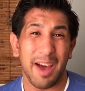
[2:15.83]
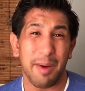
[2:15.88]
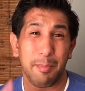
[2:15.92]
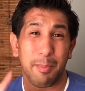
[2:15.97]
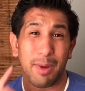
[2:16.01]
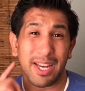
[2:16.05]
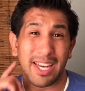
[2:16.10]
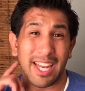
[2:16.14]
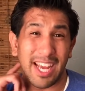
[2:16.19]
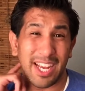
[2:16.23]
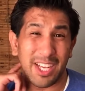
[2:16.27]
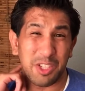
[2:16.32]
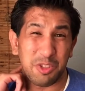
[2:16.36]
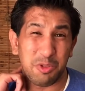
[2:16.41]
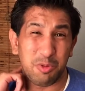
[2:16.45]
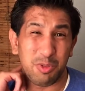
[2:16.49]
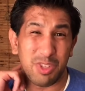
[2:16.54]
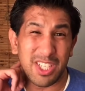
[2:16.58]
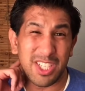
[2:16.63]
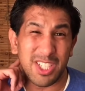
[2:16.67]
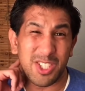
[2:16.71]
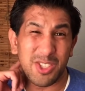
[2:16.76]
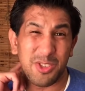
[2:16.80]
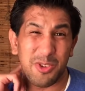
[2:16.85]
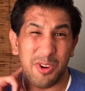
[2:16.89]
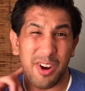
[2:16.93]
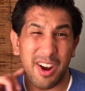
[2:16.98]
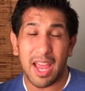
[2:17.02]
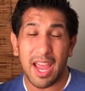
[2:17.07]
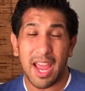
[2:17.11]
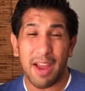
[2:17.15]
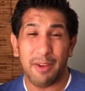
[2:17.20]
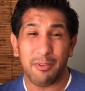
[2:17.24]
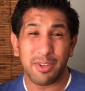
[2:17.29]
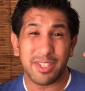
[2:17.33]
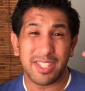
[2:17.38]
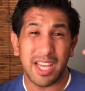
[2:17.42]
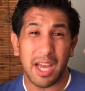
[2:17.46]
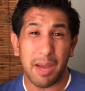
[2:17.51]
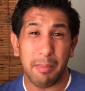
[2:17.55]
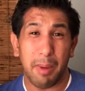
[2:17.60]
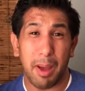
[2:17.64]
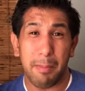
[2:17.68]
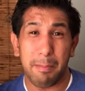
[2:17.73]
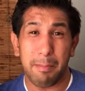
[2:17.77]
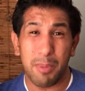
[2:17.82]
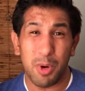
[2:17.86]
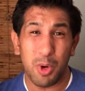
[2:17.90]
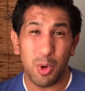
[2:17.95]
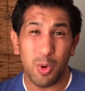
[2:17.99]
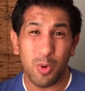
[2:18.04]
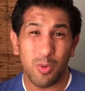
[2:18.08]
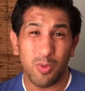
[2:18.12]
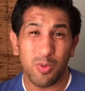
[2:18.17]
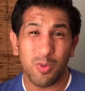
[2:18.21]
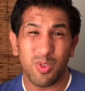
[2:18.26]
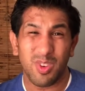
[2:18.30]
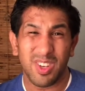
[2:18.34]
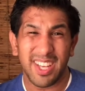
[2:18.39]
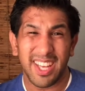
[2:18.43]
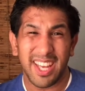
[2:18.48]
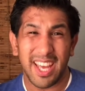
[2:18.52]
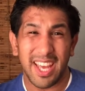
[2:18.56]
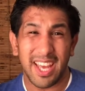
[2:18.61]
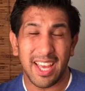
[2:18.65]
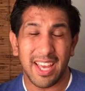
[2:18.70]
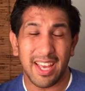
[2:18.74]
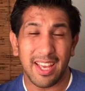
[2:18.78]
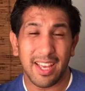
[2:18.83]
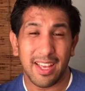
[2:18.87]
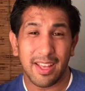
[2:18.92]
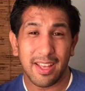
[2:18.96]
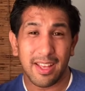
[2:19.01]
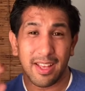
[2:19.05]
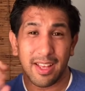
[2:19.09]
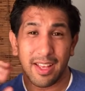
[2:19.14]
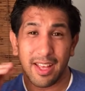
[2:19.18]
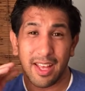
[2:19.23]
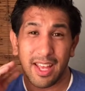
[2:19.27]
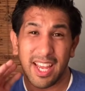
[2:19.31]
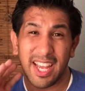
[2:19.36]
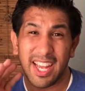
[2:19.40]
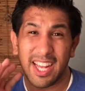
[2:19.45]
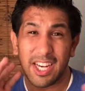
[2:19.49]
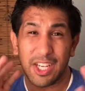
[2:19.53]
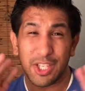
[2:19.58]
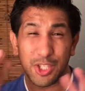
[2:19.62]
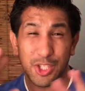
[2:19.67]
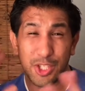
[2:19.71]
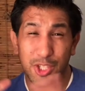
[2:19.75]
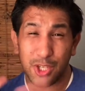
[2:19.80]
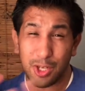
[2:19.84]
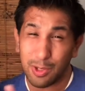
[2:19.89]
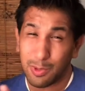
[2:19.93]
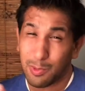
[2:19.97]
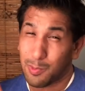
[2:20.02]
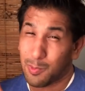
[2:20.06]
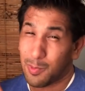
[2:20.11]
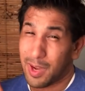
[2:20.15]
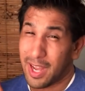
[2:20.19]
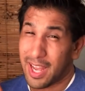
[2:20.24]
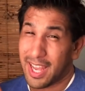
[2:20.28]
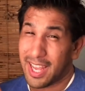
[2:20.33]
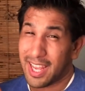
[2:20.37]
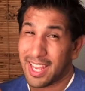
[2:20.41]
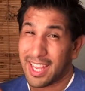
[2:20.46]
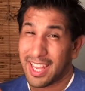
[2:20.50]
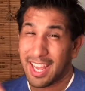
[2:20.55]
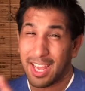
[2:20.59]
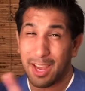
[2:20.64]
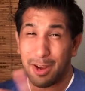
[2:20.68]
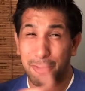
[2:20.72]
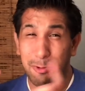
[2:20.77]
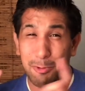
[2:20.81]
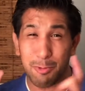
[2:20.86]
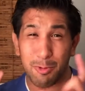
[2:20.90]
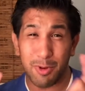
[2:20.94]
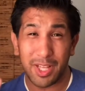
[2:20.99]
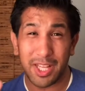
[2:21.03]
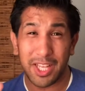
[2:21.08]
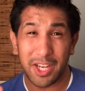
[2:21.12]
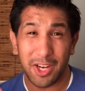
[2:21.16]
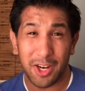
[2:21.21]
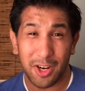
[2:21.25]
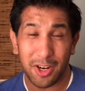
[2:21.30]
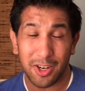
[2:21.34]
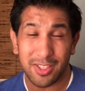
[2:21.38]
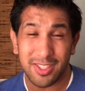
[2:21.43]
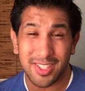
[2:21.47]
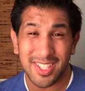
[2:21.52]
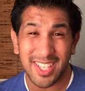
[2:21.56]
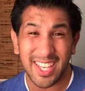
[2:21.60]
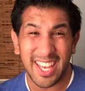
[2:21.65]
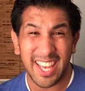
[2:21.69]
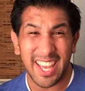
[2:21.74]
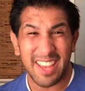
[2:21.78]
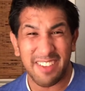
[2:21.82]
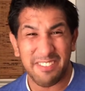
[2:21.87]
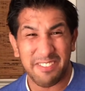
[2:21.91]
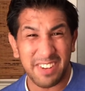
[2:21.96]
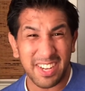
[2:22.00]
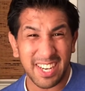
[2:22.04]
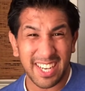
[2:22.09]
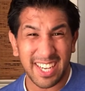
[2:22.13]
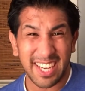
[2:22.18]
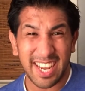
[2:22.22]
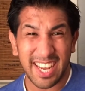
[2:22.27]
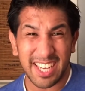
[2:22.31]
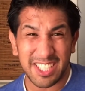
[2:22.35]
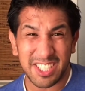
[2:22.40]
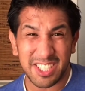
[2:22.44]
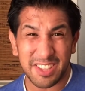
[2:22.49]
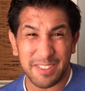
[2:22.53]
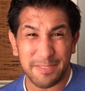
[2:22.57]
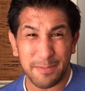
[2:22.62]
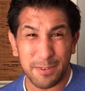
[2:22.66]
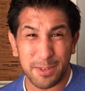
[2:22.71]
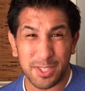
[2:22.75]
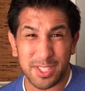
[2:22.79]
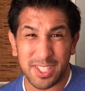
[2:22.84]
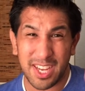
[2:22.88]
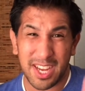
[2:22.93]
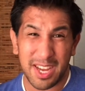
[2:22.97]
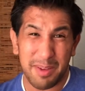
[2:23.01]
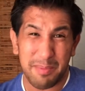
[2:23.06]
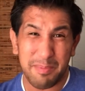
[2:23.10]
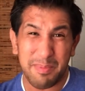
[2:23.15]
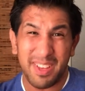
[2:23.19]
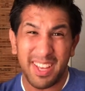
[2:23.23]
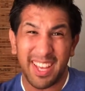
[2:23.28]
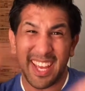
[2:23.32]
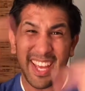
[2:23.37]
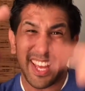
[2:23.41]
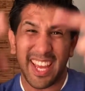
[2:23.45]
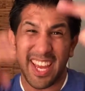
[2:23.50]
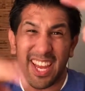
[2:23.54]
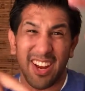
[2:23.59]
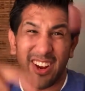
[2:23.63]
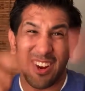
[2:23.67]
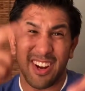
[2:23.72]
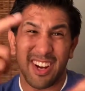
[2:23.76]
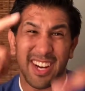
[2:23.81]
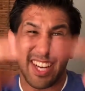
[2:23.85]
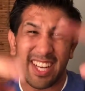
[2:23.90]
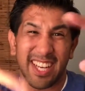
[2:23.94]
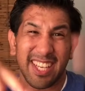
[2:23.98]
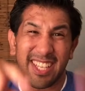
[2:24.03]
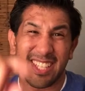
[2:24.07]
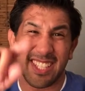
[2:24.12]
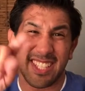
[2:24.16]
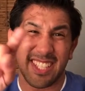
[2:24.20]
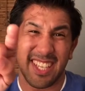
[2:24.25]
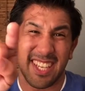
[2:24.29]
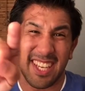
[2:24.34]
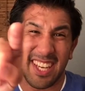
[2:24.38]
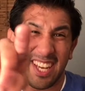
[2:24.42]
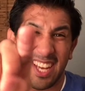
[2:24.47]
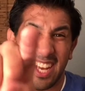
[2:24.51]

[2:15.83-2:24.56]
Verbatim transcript: my neck is really sore. Every time I move in a certain way, it really hurts. If you didn't catch it the first time, here it is